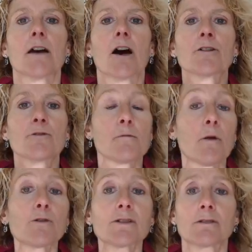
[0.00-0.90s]
on your
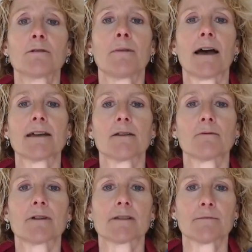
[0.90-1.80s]
emotional body,
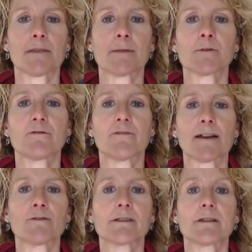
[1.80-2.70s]
where sometimes you
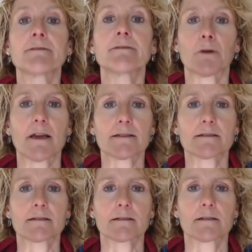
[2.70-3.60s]
find yourself
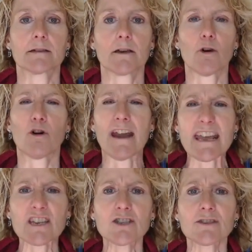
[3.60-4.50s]
depressed or
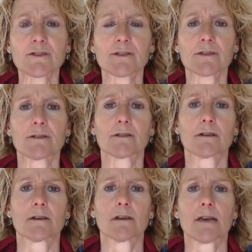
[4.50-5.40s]
anxious,
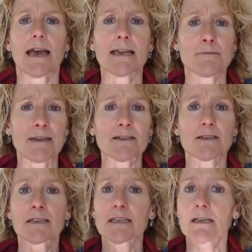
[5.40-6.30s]
and
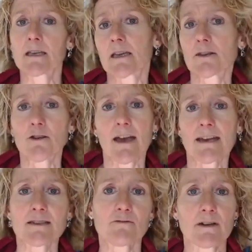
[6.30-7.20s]
mentally your
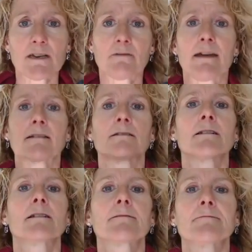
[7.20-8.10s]
head is running around
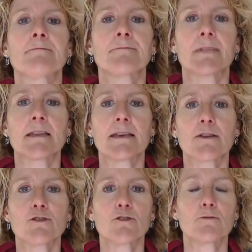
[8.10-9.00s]
like
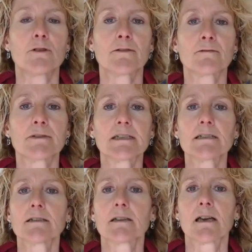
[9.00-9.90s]
a gerbil on a
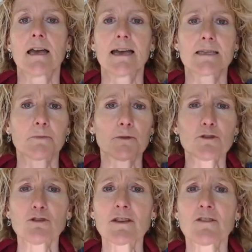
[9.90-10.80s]
wheel, and
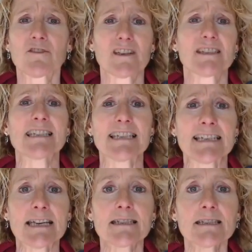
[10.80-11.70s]
spiritually you feel
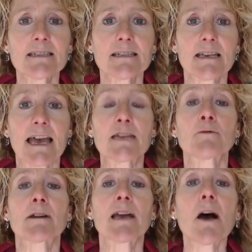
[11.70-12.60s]
disconnected and you
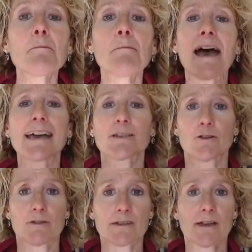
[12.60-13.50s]
want to come back to
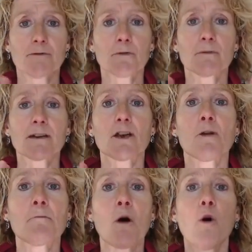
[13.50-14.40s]
yourself, you want to
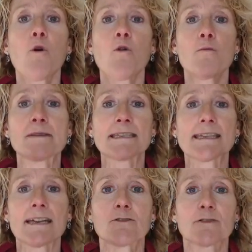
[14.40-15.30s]
come home
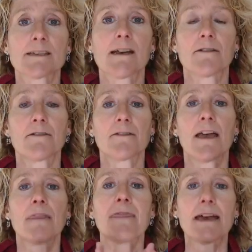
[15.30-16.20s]
inside yourself,
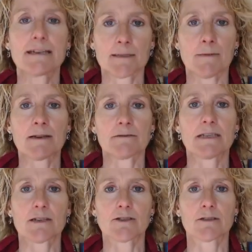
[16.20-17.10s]
that is my
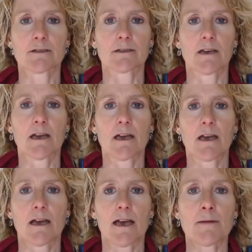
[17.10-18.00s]
invitation.
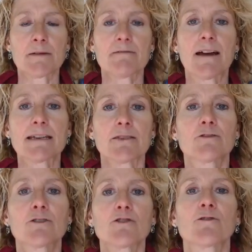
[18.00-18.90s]
I'm inviting you
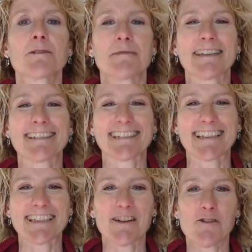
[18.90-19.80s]
to join me.
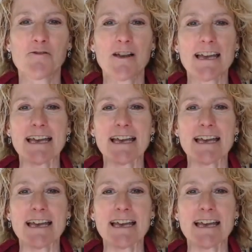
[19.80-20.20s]
So